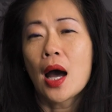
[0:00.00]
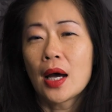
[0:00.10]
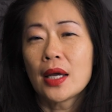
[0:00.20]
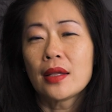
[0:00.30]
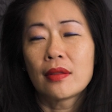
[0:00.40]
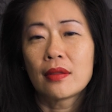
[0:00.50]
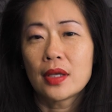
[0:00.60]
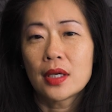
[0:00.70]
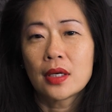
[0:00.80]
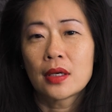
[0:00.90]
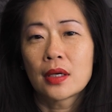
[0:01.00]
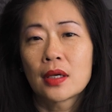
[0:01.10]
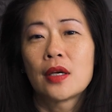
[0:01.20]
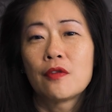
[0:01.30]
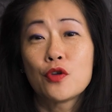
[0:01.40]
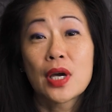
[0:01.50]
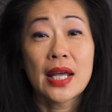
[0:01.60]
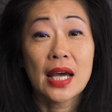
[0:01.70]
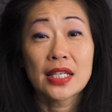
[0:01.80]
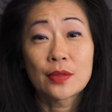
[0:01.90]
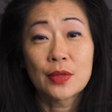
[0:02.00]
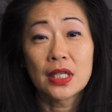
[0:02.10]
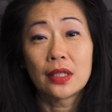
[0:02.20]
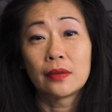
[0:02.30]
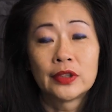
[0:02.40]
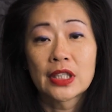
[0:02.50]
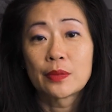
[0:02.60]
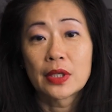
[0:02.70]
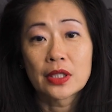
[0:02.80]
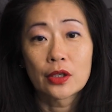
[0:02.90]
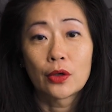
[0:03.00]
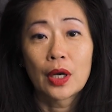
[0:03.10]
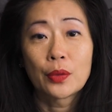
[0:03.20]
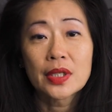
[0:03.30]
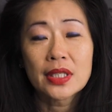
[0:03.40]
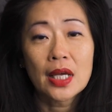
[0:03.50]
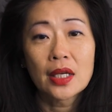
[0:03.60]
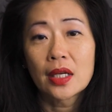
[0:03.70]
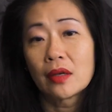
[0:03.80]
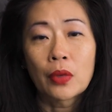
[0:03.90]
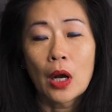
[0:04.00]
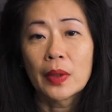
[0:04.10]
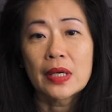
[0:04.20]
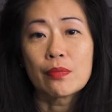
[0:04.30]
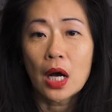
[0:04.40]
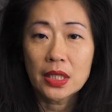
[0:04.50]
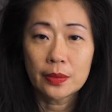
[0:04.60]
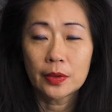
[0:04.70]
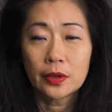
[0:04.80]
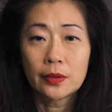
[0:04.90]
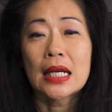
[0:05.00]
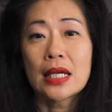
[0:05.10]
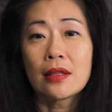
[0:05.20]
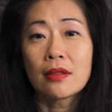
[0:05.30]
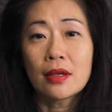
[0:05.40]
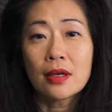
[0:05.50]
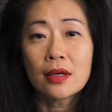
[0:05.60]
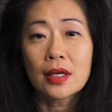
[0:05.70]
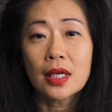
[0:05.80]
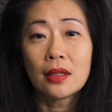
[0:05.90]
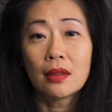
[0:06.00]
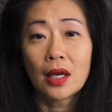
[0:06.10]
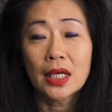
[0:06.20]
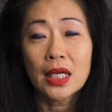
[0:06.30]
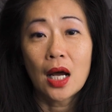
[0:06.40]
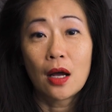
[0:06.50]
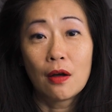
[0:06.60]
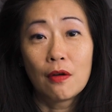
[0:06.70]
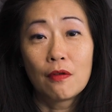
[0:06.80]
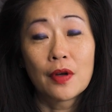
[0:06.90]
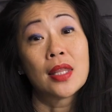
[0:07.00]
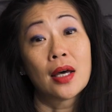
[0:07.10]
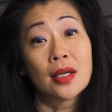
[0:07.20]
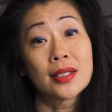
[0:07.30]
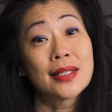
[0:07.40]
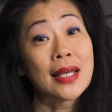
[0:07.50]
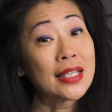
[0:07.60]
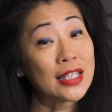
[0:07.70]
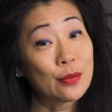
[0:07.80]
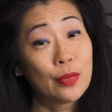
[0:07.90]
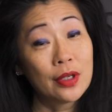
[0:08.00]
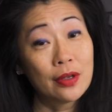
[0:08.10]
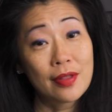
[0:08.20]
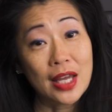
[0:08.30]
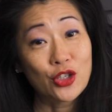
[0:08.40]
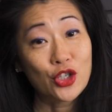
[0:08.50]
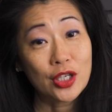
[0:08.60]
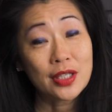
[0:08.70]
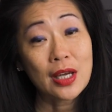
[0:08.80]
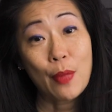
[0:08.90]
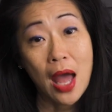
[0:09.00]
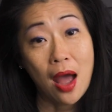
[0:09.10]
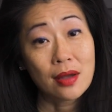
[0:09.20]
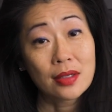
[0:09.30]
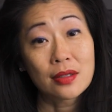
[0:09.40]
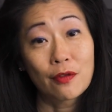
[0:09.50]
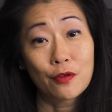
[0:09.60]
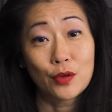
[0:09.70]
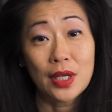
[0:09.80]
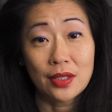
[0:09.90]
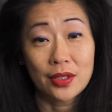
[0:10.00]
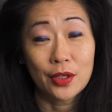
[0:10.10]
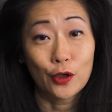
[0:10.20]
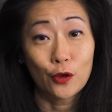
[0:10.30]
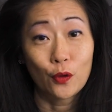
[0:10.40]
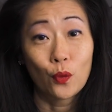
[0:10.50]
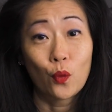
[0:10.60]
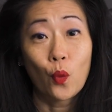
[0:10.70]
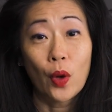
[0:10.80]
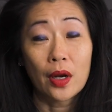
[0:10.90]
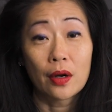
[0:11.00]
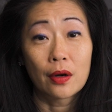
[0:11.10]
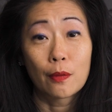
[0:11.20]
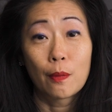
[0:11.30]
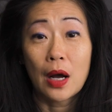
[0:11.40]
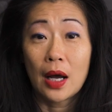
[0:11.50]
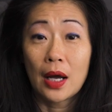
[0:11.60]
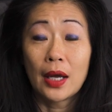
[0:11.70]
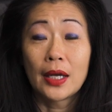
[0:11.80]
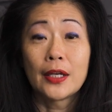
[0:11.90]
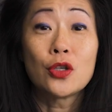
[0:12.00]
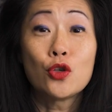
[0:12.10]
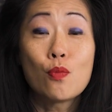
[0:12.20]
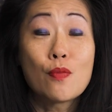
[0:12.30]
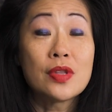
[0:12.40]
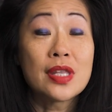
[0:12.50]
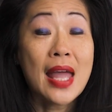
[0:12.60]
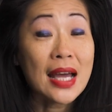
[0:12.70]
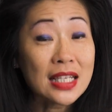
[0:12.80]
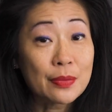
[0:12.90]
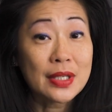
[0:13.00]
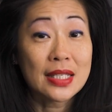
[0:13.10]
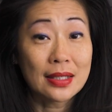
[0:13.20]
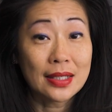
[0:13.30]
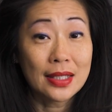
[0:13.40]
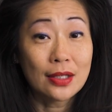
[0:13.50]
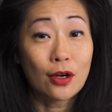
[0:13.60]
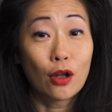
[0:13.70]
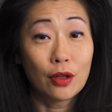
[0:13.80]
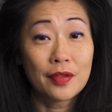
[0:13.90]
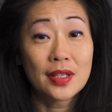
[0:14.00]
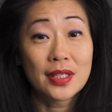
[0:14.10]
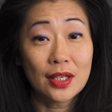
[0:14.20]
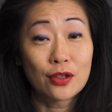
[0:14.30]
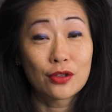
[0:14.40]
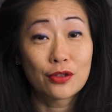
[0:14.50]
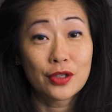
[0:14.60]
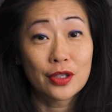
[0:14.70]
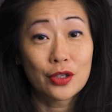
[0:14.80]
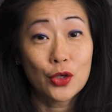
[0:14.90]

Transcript: I think if you had asked me 6 months ago, I would have said probably impossible. And I think in light of the Senate bill that just got passed a few days ago, whereby unanimously all of the senators in the